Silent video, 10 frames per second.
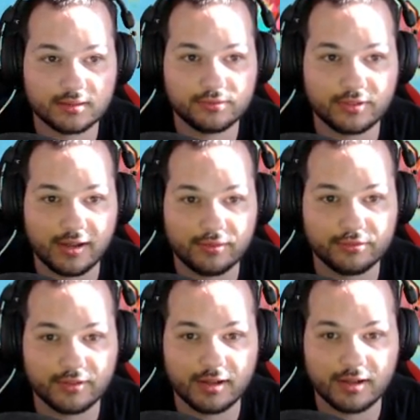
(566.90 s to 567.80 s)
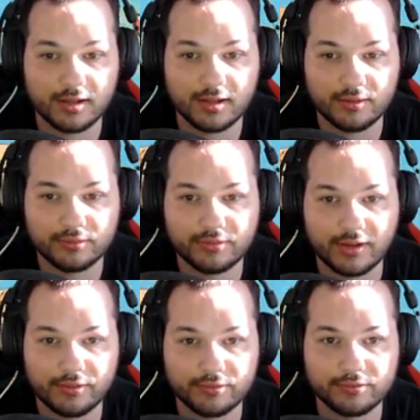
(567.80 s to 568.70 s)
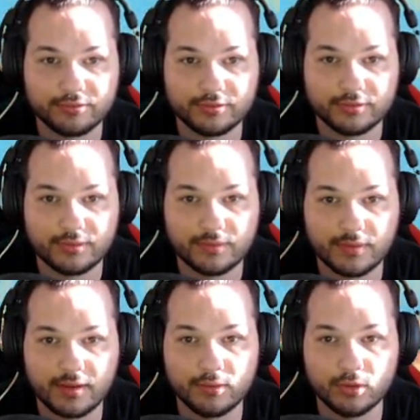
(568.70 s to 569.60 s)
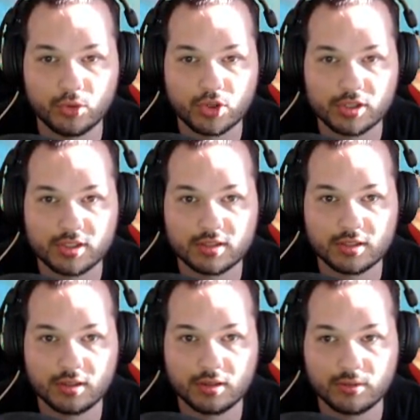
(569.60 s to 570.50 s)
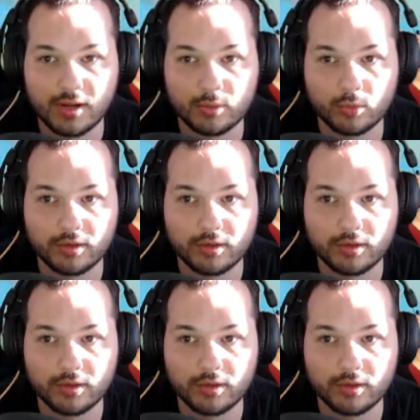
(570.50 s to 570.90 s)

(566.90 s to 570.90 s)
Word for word: five, uh, five evolutions right